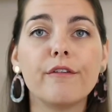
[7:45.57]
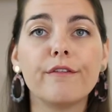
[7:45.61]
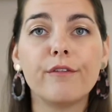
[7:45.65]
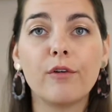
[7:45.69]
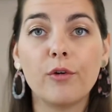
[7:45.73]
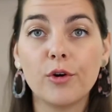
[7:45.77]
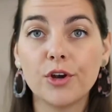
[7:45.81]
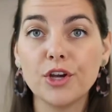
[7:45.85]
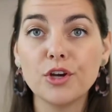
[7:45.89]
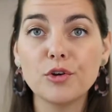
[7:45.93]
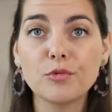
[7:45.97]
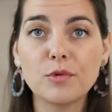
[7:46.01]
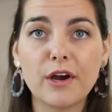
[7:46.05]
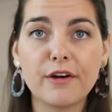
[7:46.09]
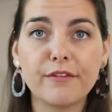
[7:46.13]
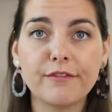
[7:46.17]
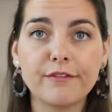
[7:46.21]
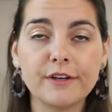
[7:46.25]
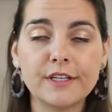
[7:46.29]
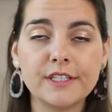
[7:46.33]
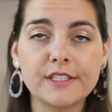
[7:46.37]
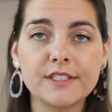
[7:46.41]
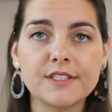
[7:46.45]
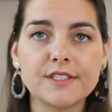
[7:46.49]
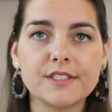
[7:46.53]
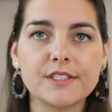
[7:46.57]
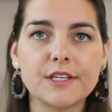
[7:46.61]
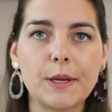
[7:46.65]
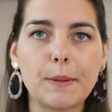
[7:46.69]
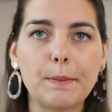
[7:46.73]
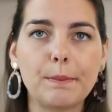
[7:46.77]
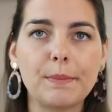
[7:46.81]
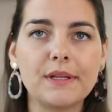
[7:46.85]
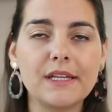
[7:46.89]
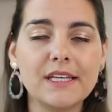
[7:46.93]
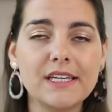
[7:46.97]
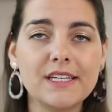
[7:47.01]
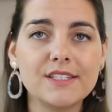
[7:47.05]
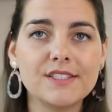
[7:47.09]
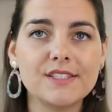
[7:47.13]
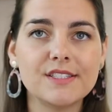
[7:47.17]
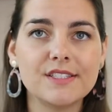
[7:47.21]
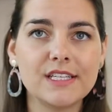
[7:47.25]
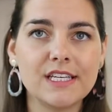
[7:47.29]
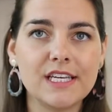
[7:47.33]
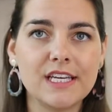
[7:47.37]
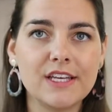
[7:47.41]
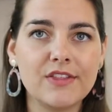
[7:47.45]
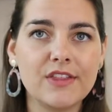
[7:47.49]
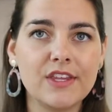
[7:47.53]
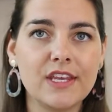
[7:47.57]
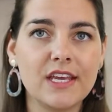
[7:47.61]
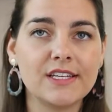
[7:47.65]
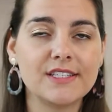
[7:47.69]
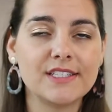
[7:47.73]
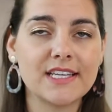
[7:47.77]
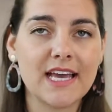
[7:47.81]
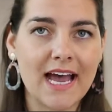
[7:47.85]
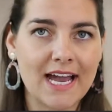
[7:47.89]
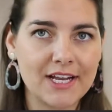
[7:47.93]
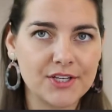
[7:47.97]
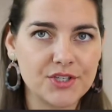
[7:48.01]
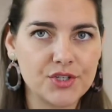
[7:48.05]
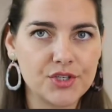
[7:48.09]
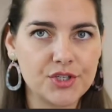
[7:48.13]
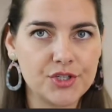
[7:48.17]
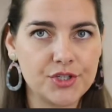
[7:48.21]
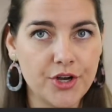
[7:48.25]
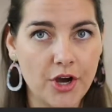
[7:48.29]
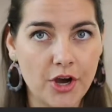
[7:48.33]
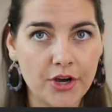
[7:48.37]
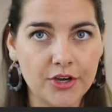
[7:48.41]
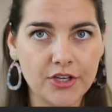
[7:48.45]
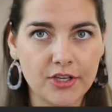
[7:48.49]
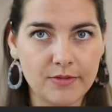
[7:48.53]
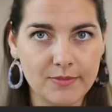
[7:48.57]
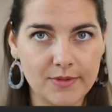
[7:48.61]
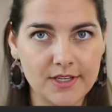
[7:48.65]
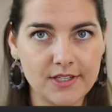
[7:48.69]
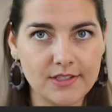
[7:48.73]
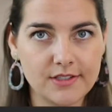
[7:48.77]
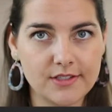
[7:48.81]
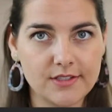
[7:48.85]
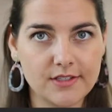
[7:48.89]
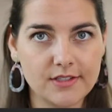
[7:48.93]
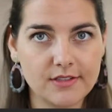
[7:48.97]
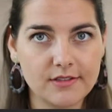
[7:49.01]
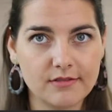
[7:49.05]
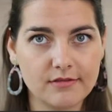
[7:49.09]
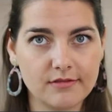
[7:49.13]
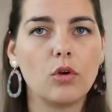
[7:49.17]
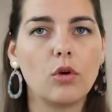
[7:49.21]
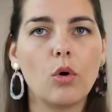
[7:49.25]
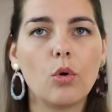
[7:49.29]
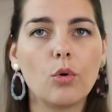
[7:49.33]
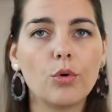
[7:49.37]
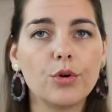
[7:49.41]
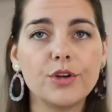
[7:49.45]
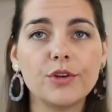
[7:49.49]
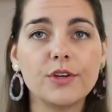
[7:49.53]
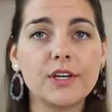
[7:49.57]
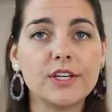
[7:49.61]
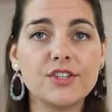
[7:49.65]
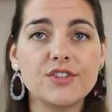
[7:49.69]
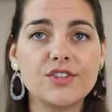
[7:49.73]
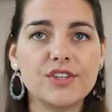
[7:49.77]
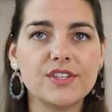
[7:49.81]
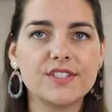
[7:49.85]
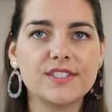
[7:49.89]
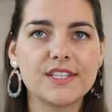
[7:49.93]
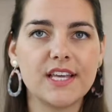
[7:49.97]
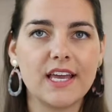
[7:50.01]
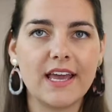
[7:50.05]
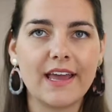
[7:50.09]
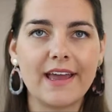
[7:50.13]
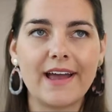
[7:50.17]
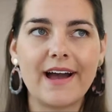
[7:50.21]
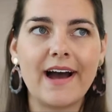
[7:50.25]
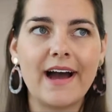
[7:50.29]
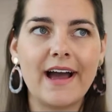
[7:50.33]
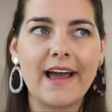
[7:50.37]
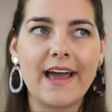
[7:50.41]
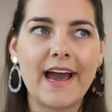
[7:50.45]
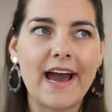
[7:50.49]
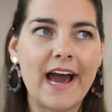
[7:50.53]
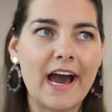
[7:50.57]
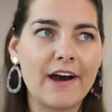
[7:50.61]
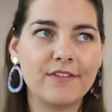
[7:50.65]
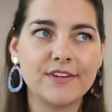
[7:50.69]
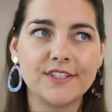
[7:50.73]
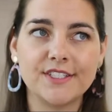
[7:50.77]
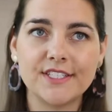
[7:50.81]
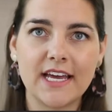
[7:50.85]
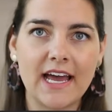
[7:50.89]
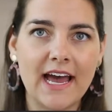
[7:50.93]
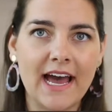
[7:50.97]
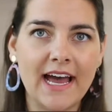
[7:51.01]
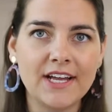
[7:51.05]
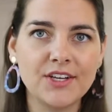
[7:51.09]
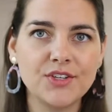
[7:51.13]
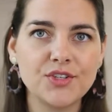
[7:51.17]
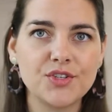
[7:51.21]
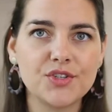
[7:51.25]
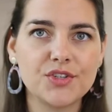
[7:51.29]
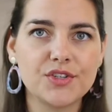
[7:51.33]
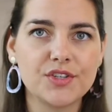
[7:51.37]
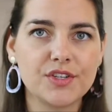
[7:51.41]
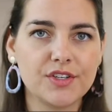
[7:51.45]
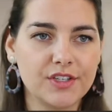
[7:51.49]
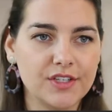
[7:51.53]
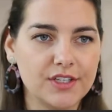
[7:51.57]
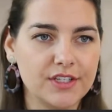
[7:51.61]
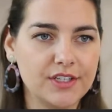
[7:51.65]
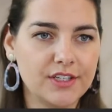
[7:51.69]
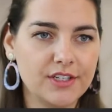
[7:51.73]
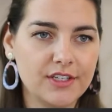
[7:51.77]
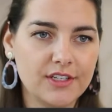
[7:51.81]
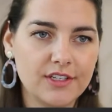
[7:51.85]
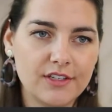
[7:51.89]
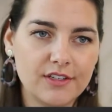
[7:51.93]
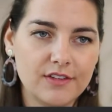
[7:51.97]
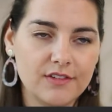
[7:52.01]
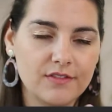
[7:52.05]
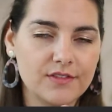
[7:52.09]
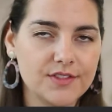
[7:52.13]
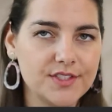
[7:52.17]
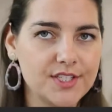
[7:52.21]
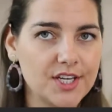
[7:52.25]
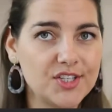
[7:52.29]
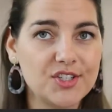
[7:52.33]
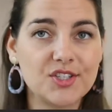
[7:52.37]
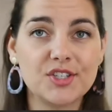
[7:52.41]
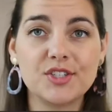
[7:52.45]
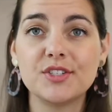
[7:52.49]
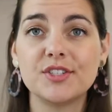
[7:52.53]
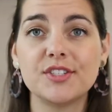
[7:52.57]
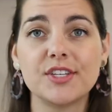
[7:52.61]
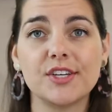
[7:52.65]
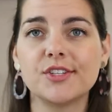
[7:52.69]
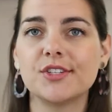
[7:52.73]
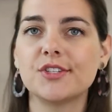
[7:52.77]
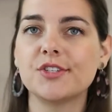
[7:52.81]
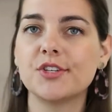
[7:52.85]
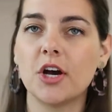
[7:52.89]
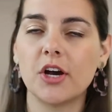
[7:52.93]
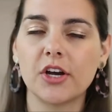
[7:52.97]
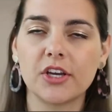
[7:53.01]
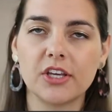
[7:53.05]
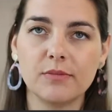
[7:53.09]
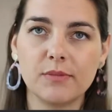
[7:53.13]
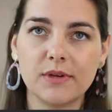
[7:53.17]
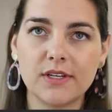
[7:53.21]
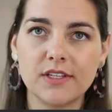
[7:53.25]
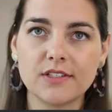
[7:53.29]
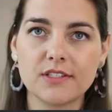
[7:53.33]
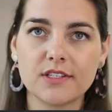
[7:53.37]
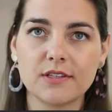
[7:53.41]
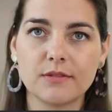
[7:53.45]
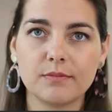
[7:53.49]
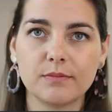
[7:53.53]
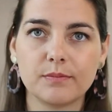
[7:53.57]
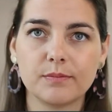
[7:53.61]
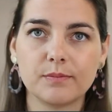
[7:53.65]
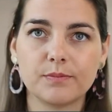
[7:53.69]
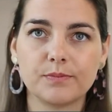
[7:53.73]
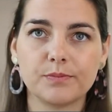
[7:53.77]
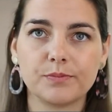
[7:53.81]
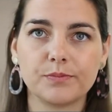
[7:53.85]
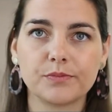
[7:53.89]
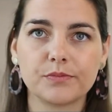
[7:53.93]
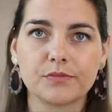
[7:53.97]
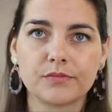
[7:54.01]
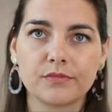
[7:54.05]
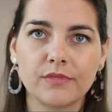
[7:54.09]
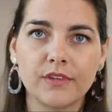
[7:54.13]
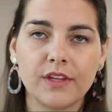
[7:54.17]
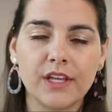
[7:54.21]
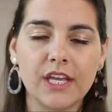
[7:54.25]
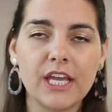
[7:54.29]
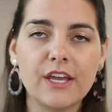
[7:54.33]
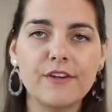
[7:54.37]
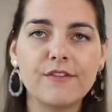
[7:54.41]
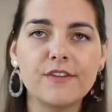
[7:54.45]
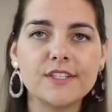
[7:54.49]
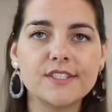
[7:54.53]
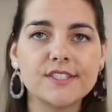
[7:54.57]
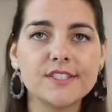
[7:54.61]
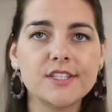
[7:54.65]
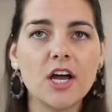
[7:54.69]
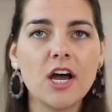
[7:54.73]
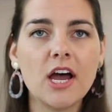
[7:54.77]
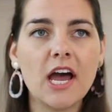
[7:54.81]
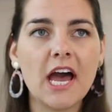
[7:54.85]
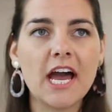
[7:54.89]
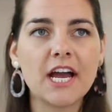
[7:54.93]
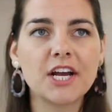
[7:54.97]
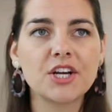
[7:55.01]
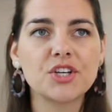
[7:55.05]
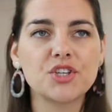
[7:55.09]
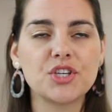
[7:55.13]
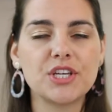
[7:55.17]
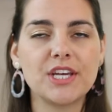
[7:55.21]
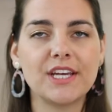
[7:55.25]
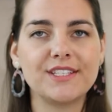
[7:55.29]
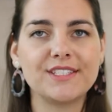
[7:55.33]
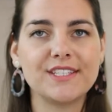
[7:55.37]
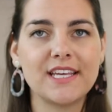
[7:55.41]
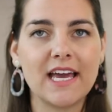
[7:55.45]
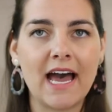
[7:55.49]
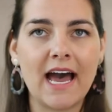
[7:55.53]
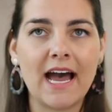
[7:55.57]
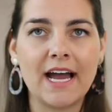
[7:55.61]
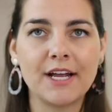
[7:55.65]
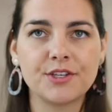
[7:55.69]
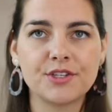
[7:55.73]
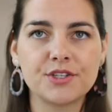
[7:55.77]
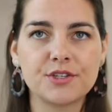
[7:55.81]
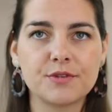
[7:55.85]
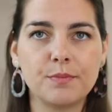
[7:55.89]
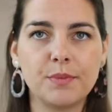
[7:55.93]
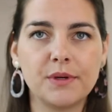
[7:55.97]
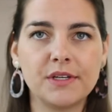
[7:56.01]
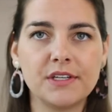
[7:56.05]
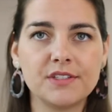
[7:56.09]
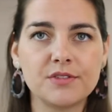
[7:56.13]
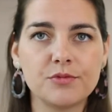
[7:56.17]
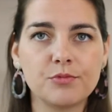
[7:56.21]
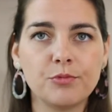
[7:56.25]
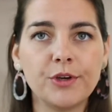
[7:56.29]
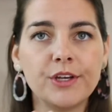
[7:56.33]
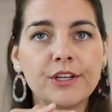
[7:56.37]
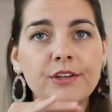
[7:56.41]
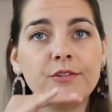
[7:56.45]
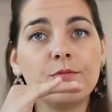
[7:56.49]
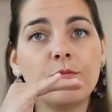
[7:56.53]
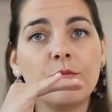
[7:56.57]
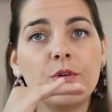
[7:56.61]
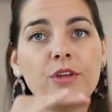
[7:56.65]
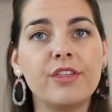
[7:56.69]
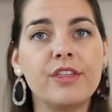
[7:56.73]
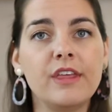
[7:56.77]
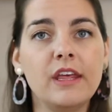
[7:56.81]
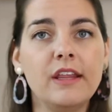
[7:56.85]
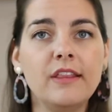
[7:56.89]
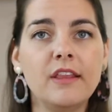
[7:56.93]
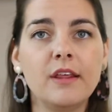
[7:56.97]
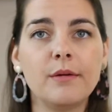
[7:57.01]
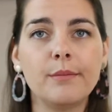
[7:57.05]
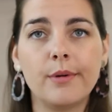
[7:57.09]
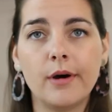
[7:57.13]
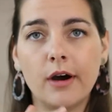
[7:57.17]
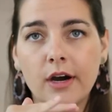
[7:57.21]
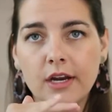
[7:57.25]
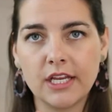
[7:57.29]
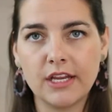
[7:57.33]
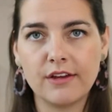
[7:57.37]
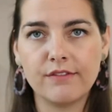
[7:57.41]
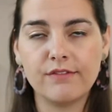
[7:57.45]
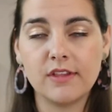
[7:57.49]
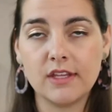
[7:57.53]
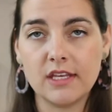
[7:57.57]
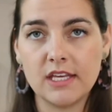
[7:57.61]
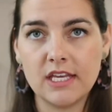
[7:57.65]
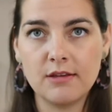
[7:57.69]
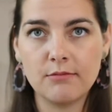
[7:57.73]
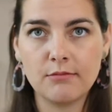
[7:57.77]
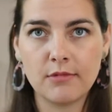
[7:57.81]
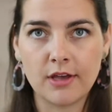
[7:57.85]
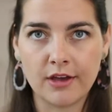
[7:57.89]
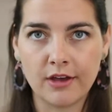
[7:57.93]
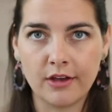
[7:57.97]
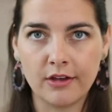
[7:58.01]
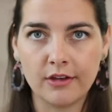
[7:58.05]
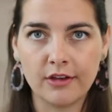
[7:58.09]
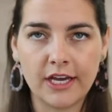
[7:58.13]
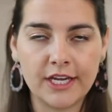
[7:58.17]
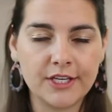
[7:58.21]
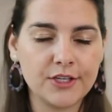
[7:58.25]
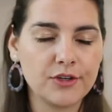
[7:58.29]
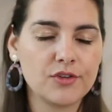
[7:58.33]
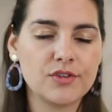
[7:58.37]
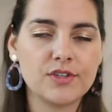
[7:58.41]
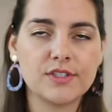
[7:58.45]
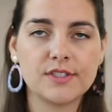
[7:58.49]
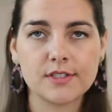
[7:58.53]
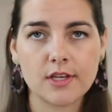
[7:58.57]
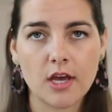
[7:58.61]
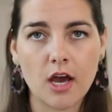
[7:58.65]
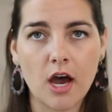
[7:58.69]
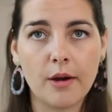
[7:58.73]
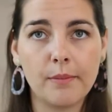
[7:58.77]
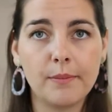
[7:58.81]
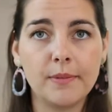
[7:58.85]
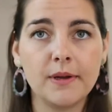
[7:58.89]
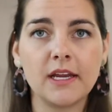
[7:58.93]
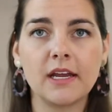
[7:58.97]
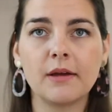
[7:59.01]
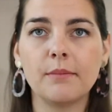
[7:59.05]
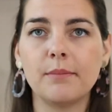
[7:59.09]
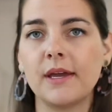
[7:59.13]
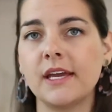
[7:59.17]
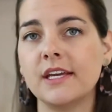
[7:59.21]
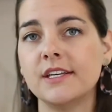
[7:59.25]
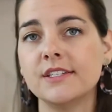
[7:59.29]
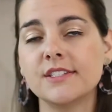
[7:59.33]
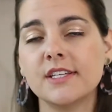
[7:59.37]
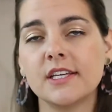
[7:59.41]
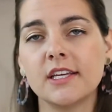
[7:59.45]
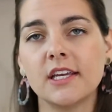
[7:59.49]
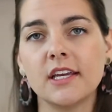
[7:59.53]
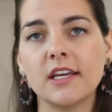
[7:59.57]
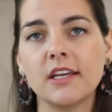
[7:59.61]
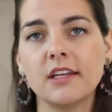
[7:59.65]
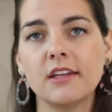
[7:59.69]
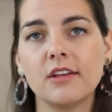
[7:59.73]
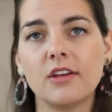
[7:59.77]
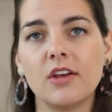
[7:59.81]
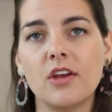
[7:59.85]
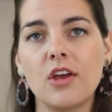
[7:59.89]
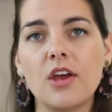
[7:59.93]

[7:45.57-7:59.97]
for your reference, please see the attached document. Or you can just say, I have attached such and such document. If it's not actually attached, but it's written within the body of the email and you're just copying and pasting it,